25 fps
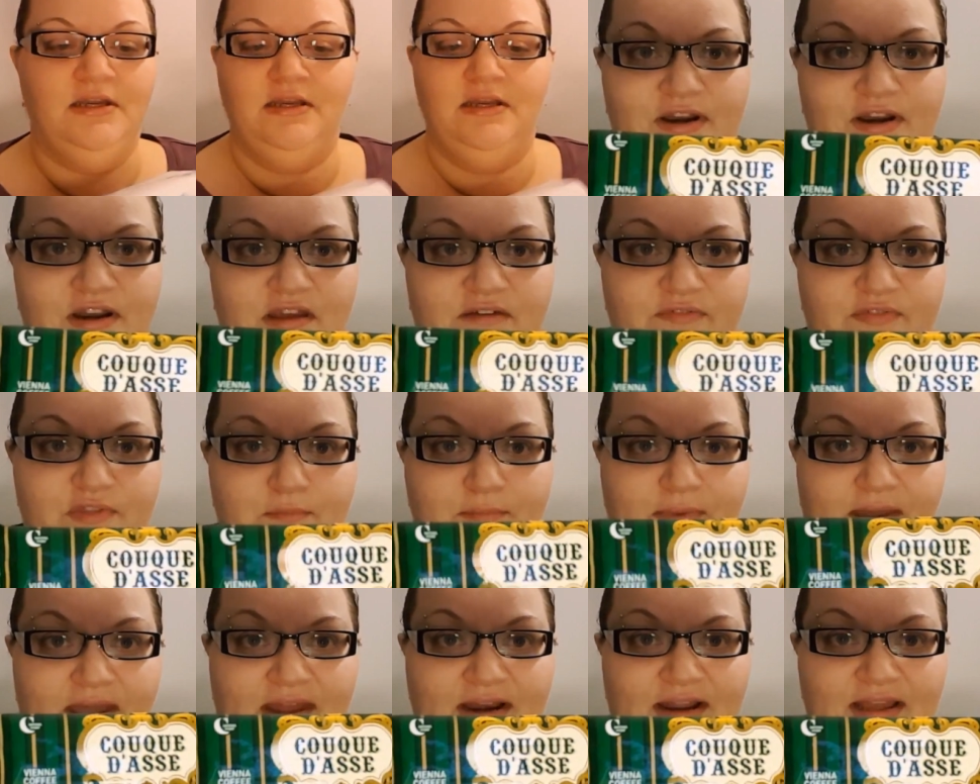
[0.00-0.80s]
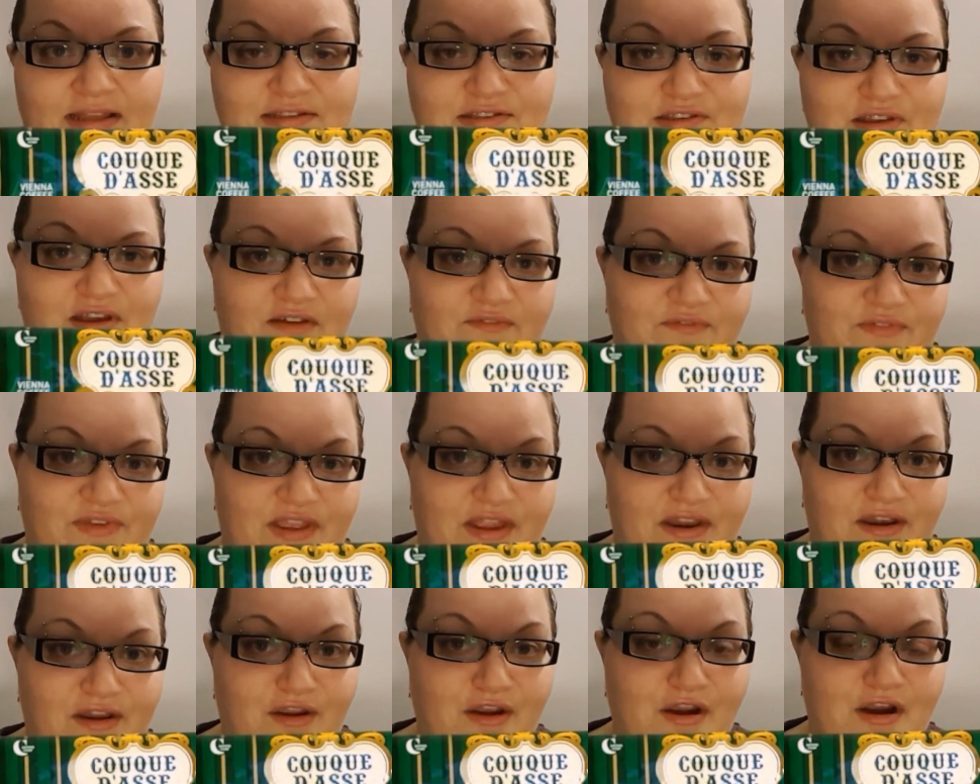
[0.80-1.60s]
Right off the bat, I saw
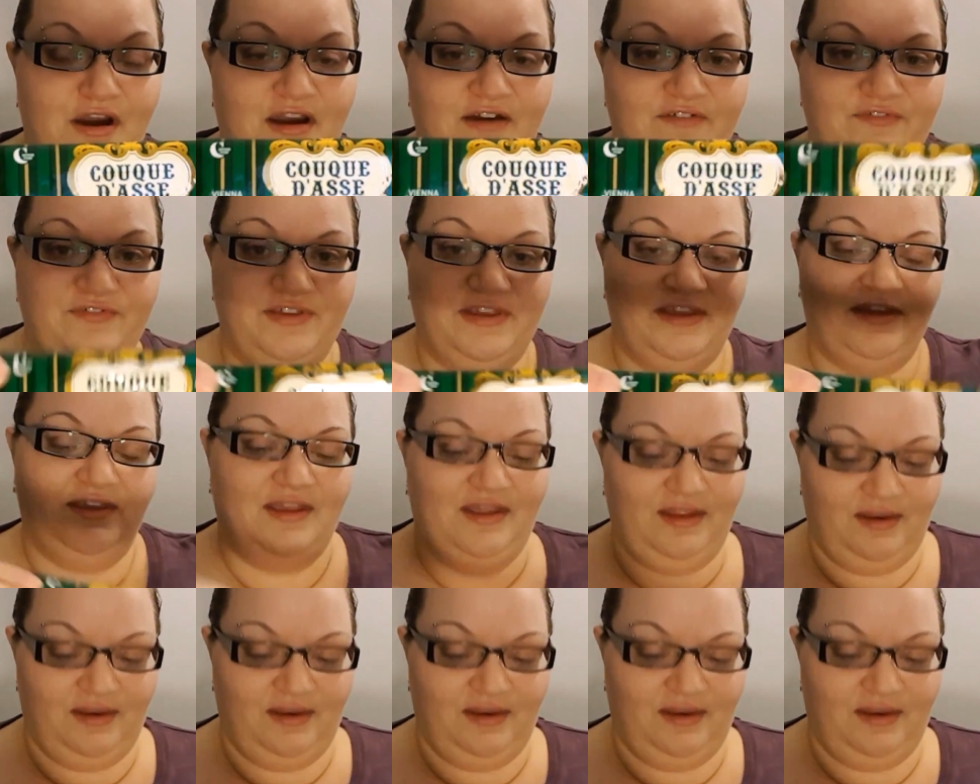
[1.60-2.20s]
Vienna coffee